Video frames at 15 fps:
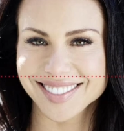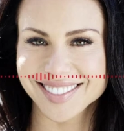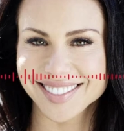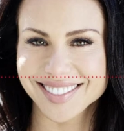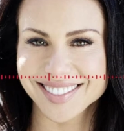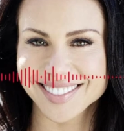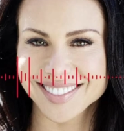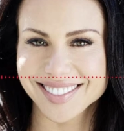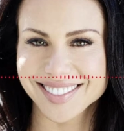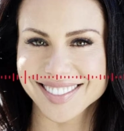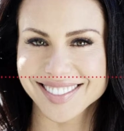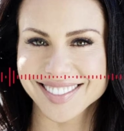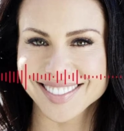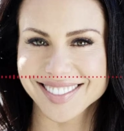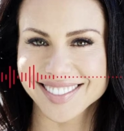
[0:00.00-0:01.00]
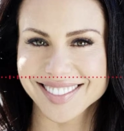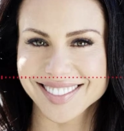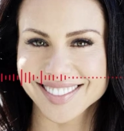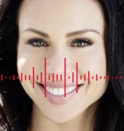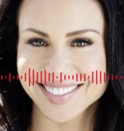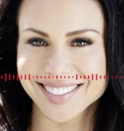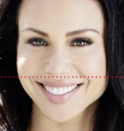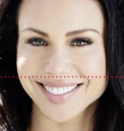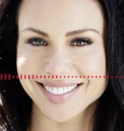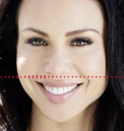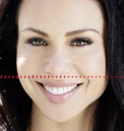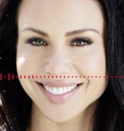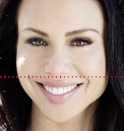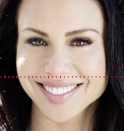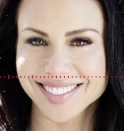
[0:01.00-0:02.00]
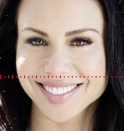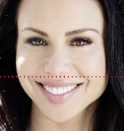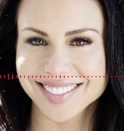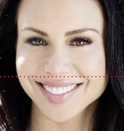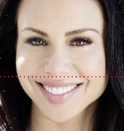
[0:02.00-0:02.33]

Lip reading: I've caused myself a lot of pain